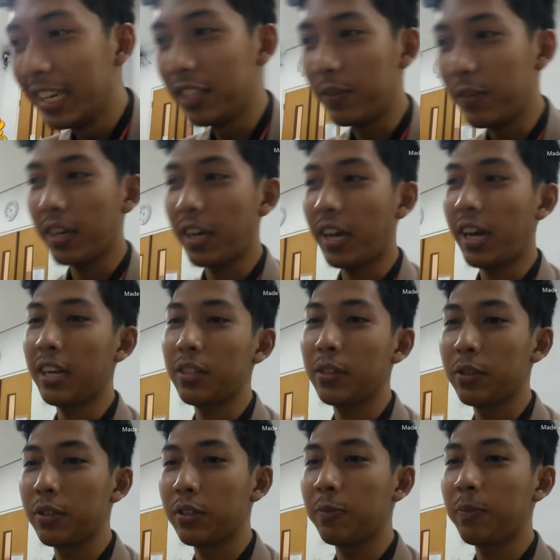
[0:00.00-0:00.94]
It's very
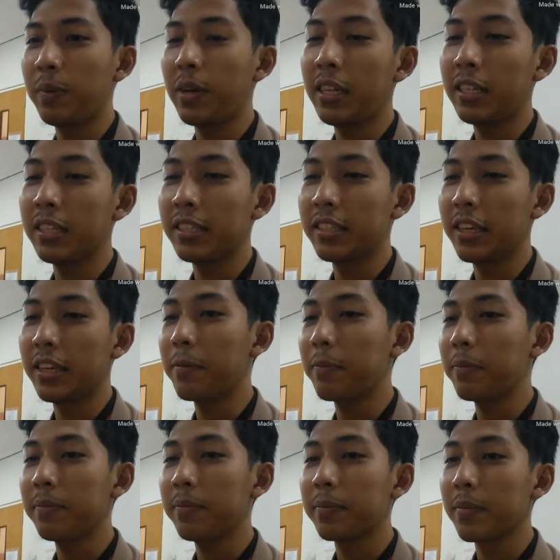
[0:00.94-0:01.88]
hard to spell his
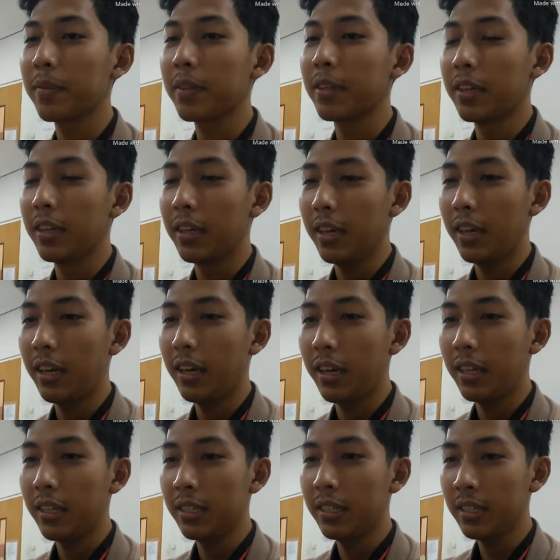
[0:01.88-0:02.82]
name,
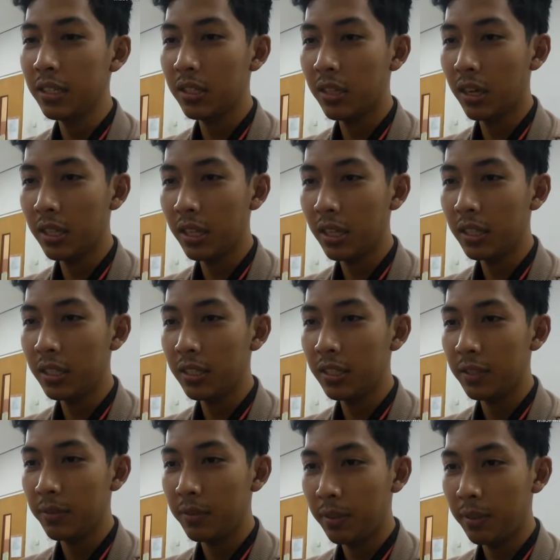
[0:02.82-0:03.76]
and he's
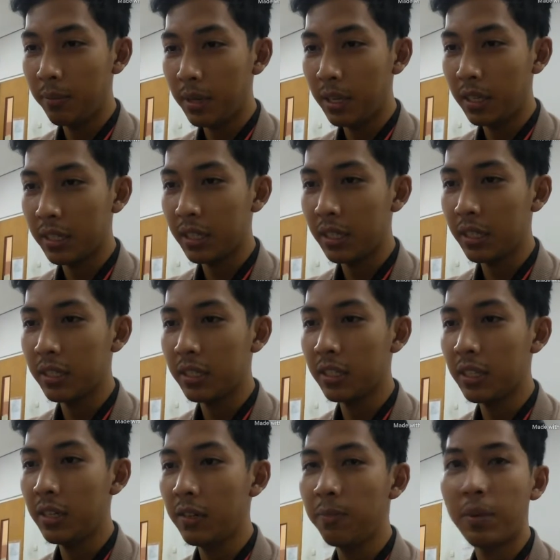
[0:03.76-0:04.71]
graded by
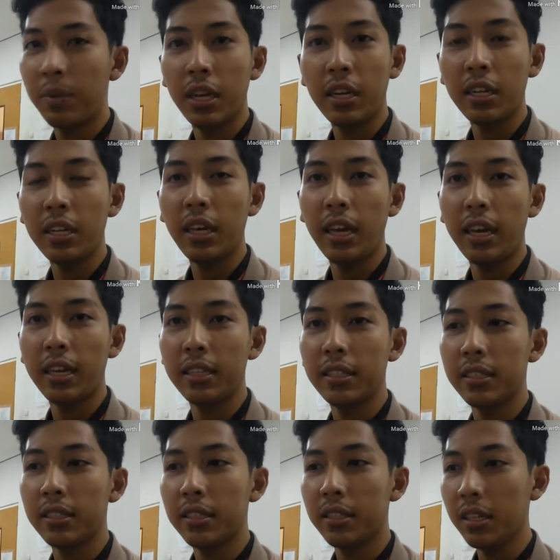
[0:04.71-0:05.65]
Studential Berry
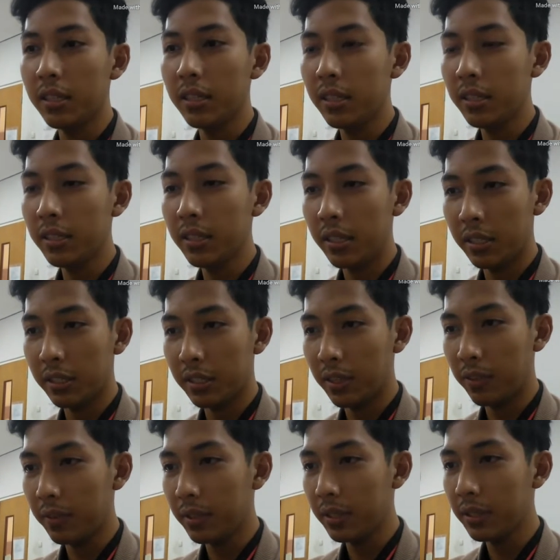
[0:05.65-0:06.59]
in
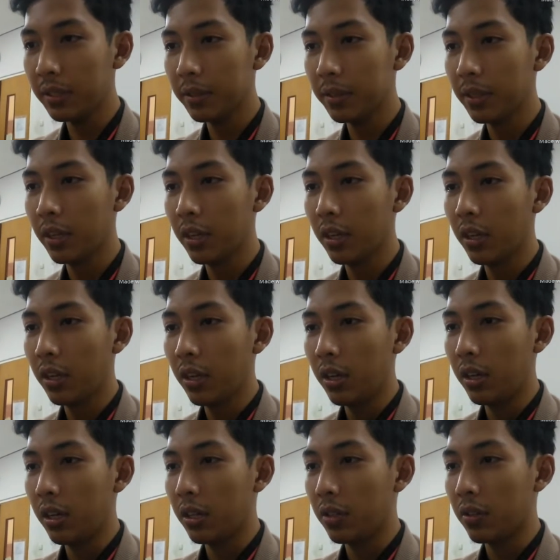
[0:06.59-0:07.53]
1337
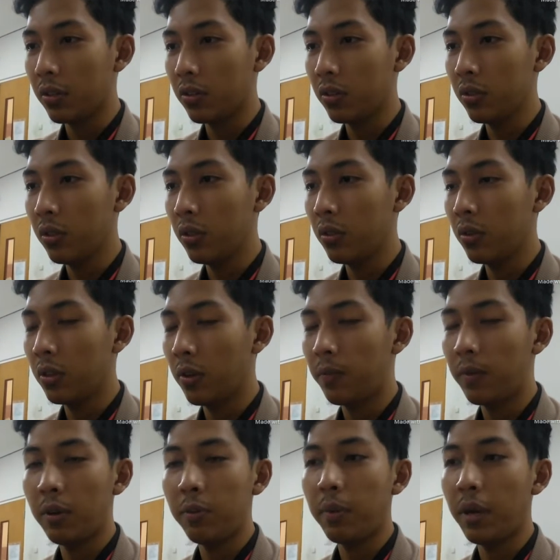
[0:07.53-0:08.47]
and continued to
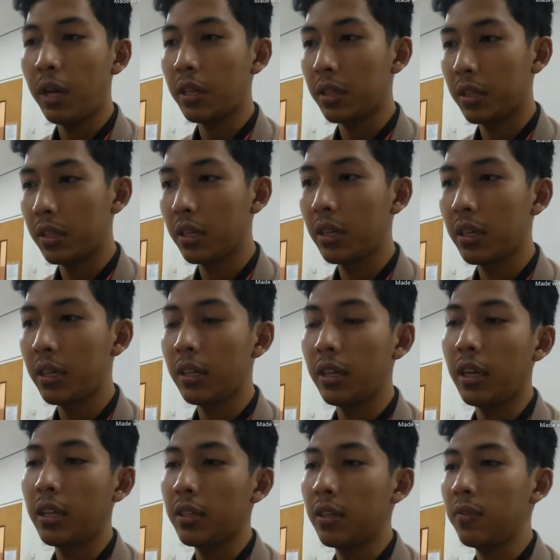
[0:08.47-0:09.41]
develop
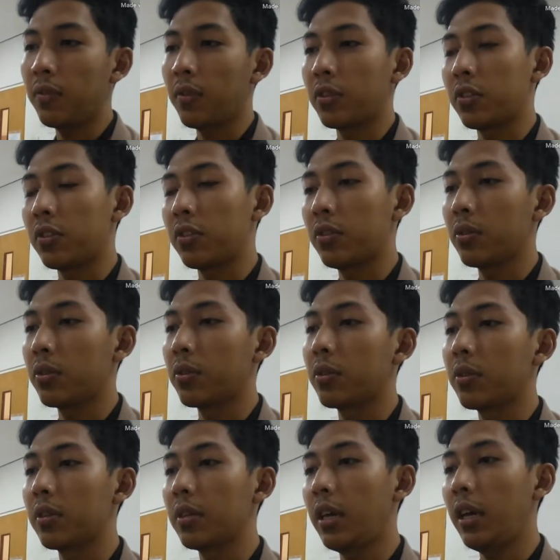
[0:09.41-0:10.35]
until
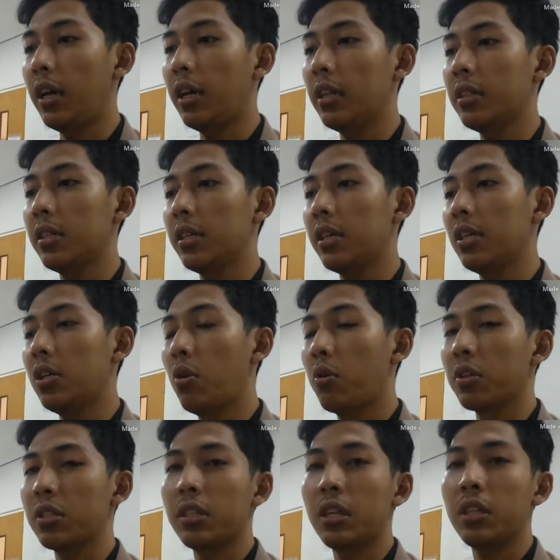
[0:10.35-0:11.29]
1942 at the
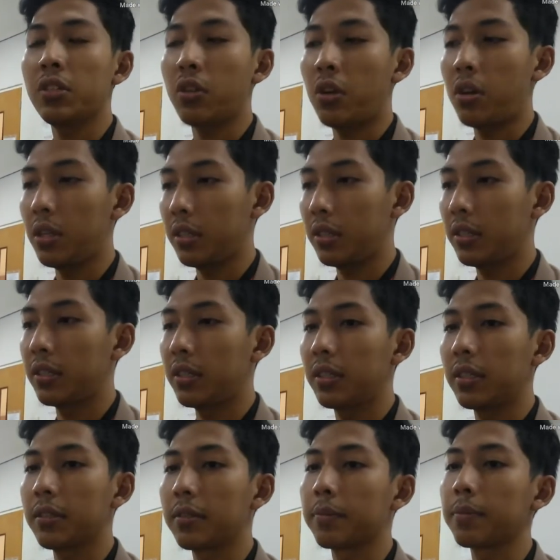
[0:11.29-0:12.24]
Iowa State
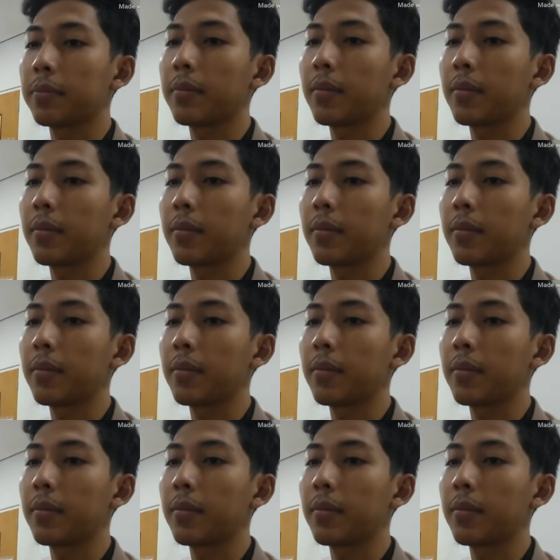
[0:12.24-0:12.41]
College.